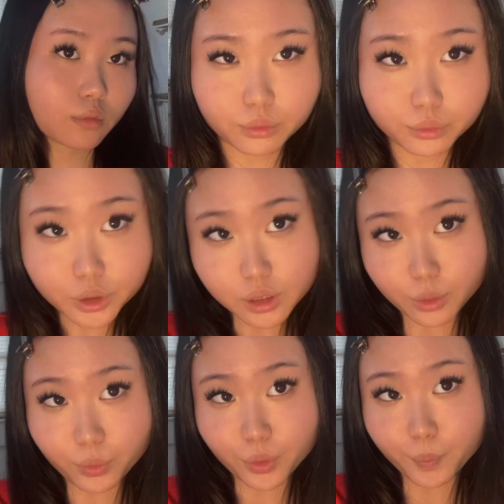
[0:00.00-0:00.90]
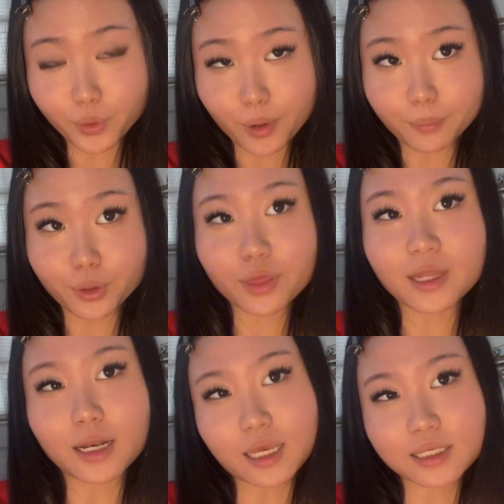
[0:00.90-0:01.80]
We're done with the primer. The
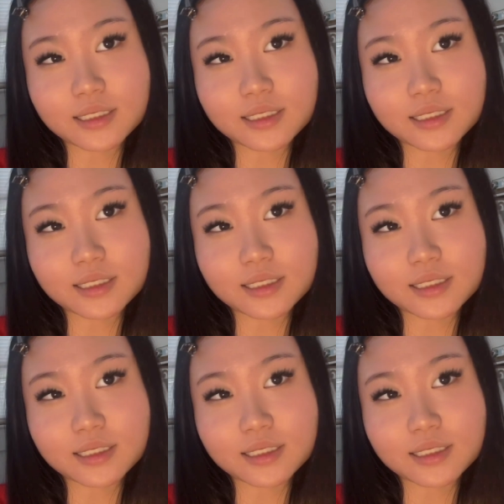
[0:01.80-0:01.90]
next